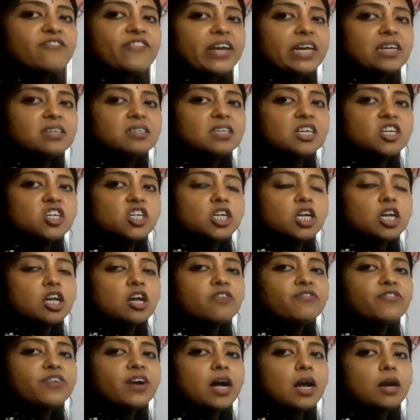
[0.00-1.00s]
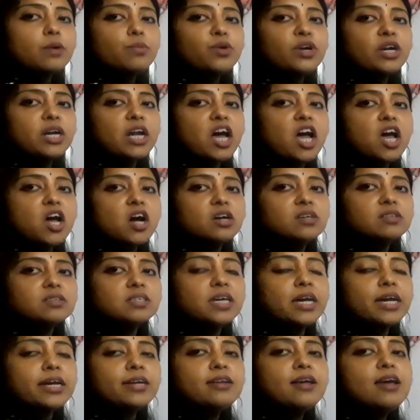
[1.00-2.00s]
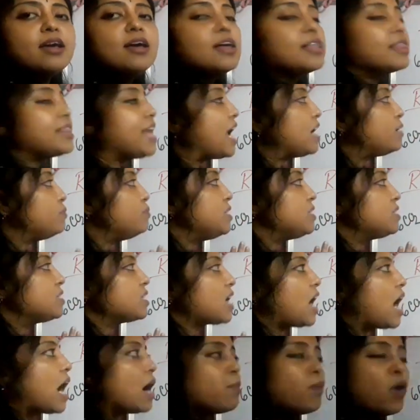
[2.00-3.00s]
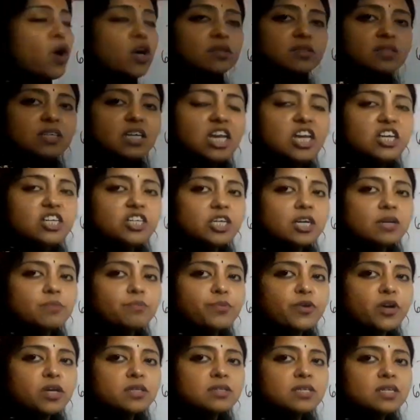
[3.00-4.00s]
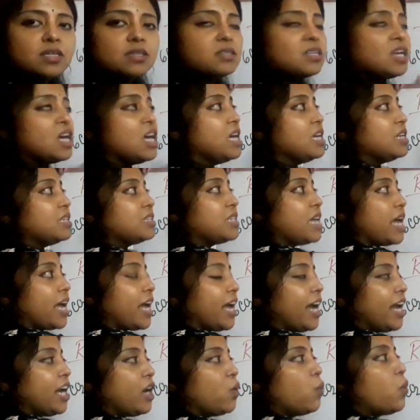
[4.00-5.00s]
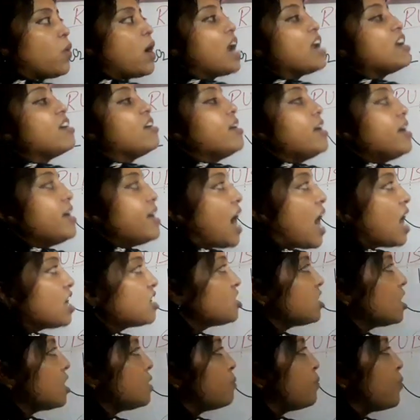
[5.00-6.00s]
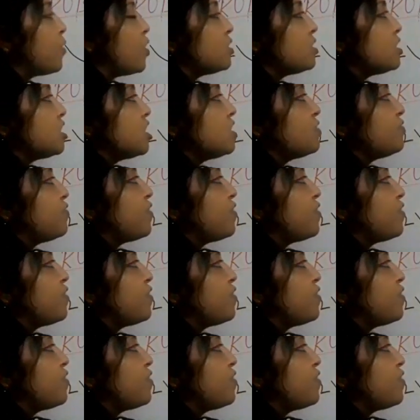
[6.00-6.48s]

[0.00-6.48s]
fixation of carbon dioxide, that means carboxylation process. Second one, reduction process